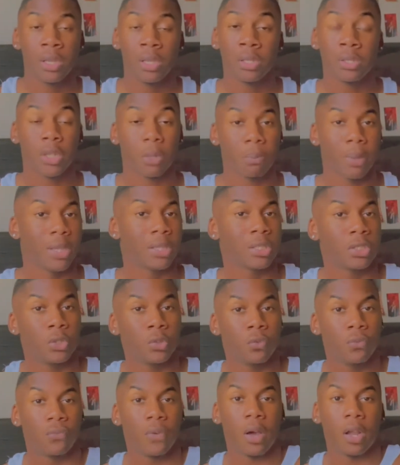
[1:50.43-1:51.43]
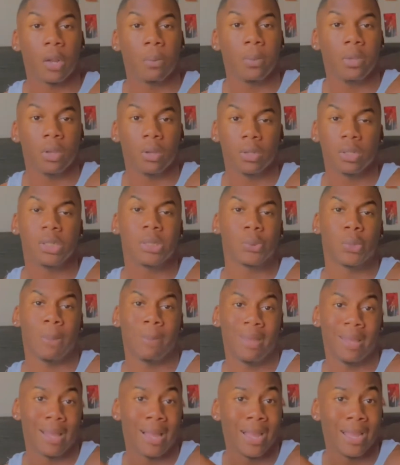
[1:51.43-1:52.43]
So make sure you follow me on
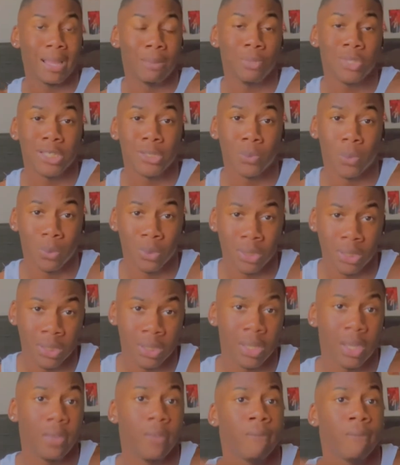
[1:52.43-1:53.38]
Instagram at I am just Roshun.